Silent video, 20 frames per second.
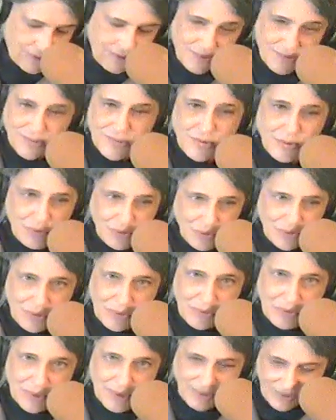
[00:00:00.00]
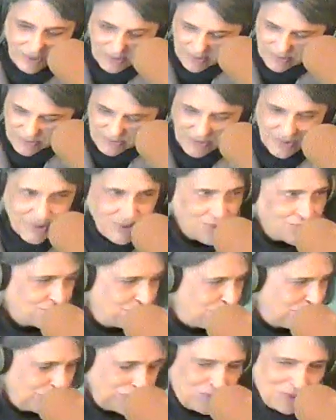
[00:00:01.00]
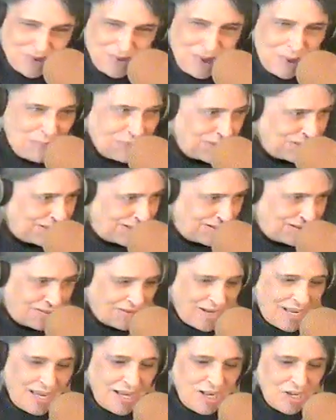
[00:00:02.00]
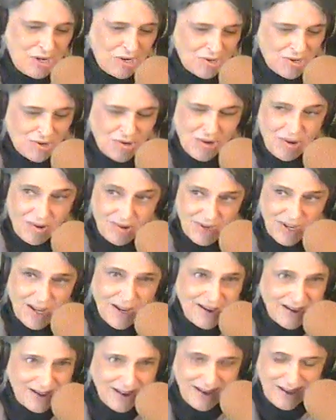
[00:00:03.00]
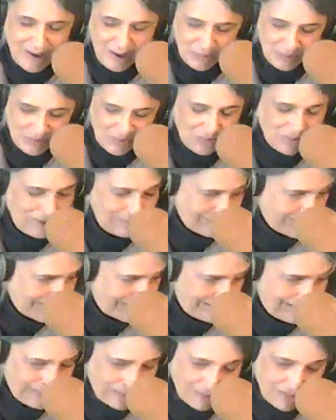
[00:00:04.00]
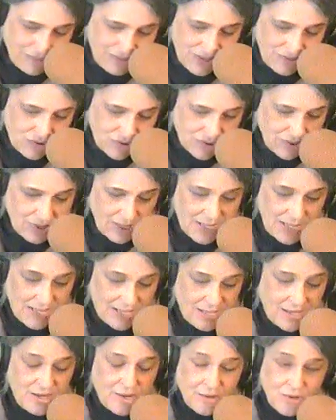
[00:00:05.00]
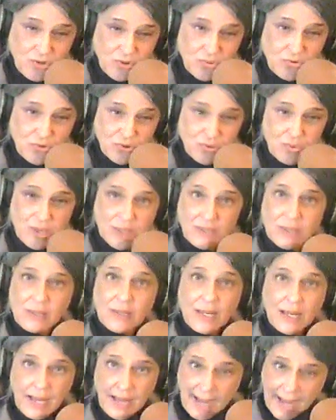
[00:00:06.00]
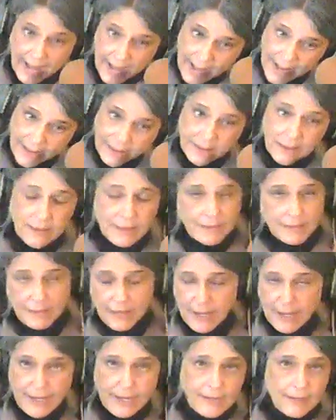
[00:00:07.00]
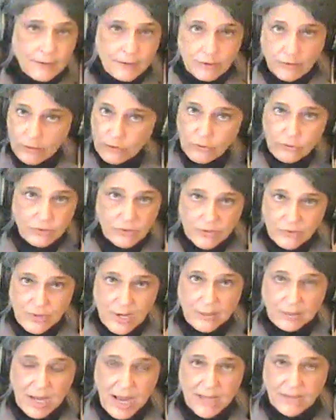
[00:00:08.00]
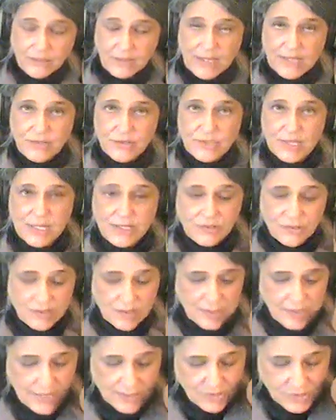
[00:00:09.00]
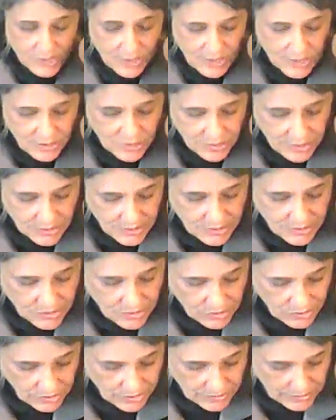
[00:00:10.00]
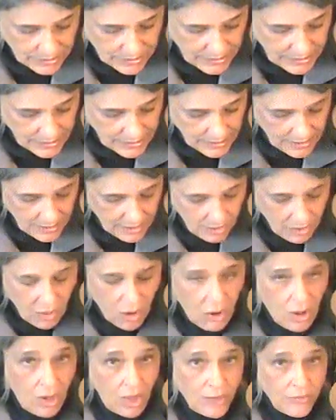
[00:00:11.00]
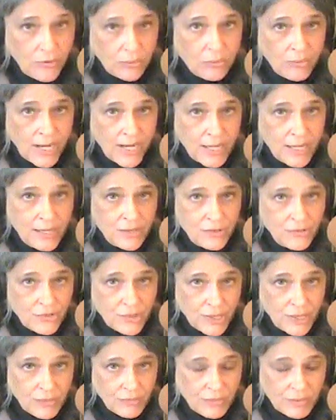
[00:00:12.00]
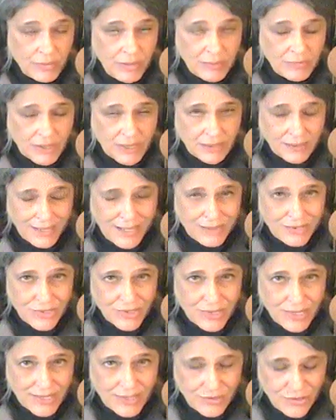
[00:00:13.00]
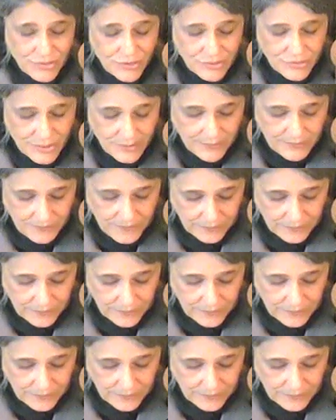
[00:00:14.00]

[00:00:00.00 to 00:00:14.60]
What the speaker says: to screw the workers or to screw somebody here, or to help the rich get a little richer. Here, you do it. And they do the same kind of legislation. The legislation that's currently all the rage in Republican legislatures